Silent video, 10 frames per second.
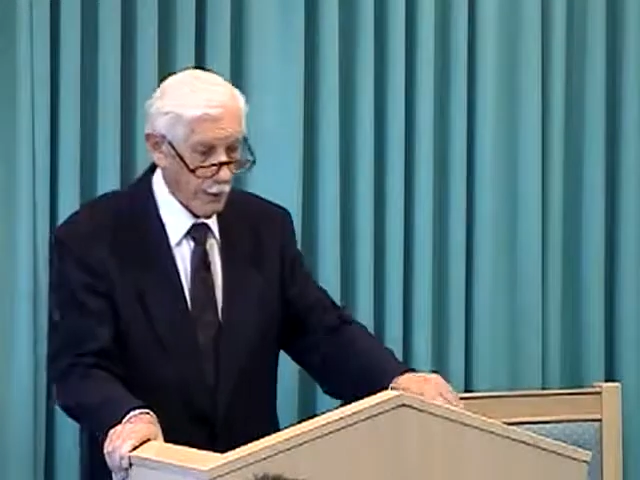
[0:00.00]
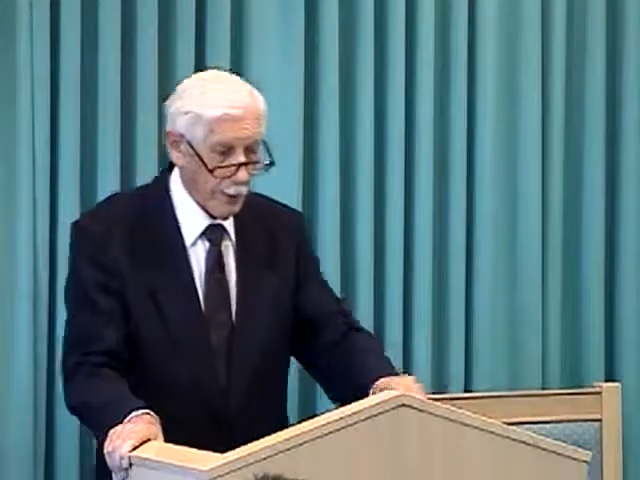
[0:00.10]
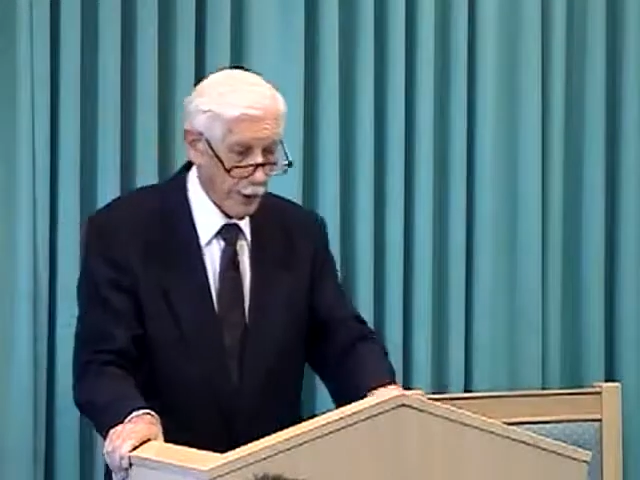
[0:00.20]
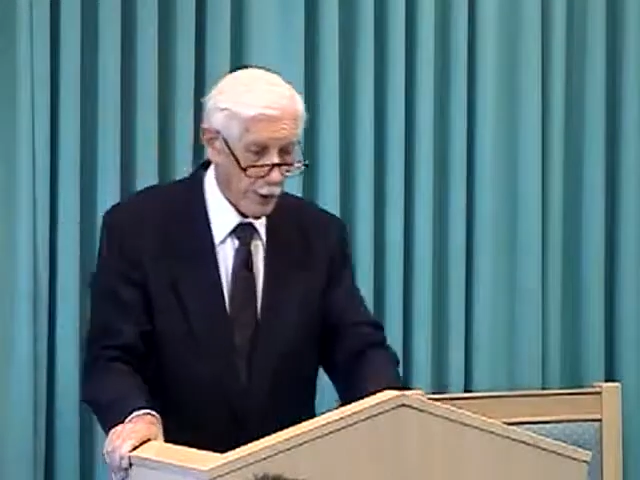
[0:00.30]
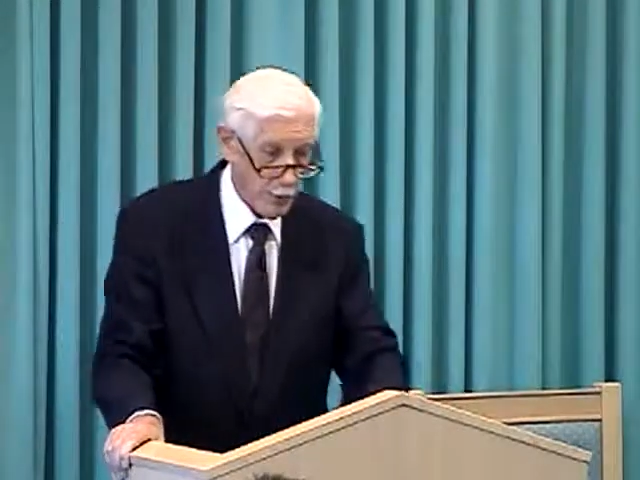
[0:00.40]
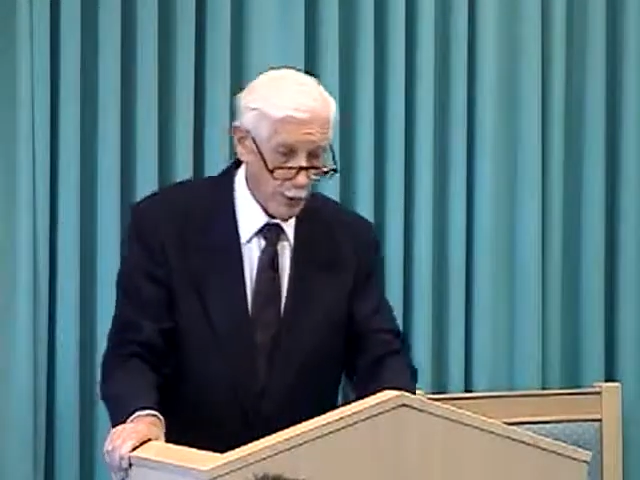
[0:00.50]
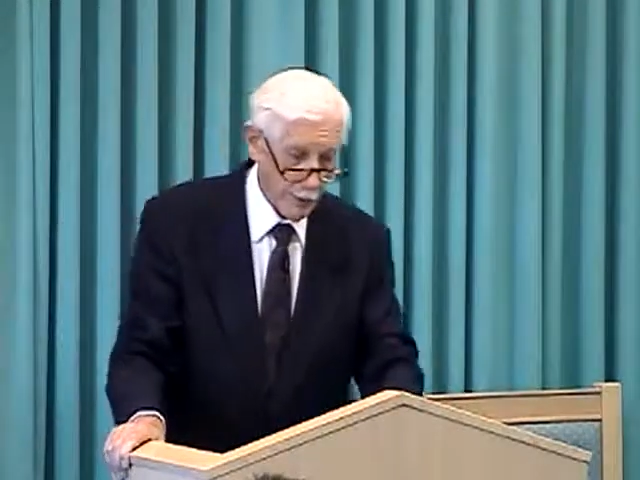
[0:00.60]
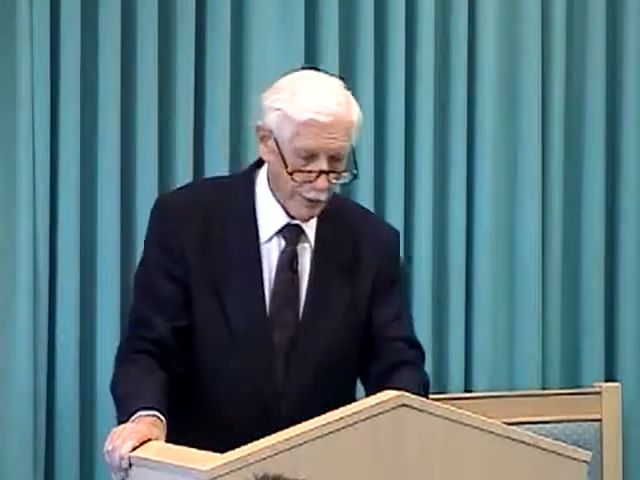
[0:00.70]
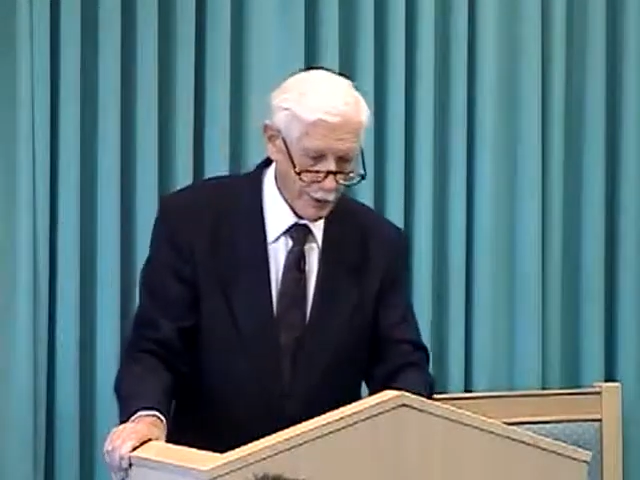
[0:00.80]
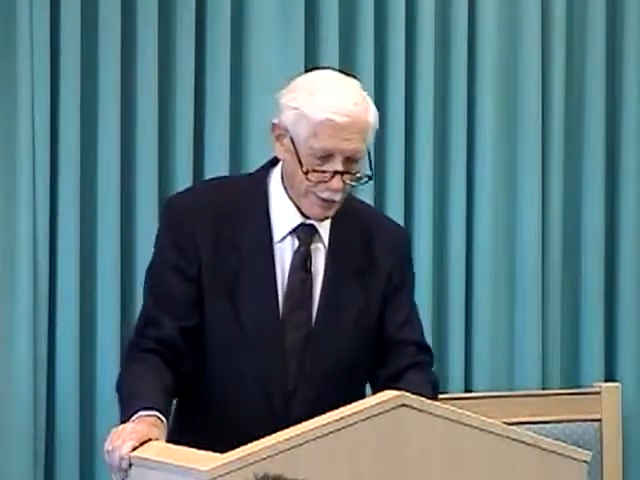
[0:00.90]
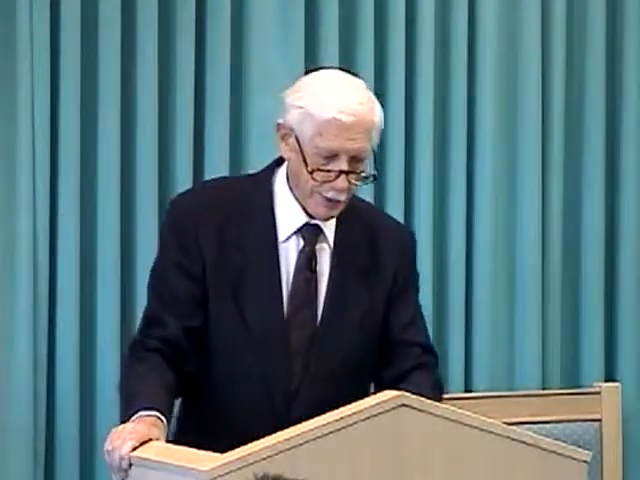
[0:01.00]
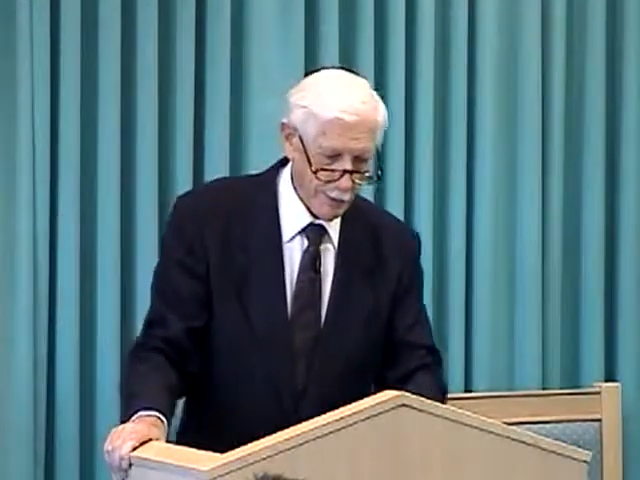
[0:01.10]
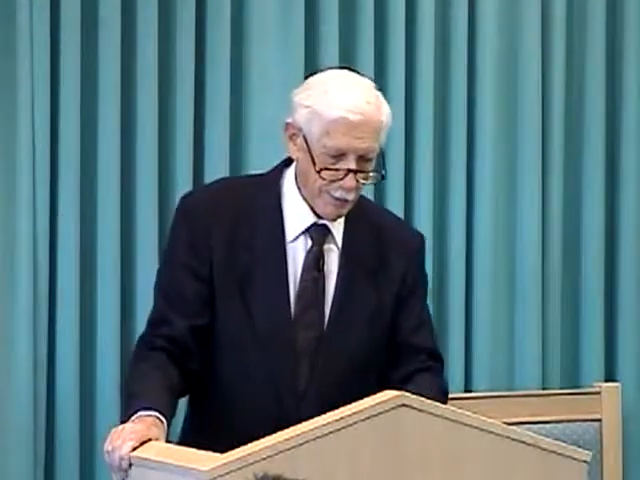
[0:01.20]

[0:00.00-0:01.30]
for each one of us.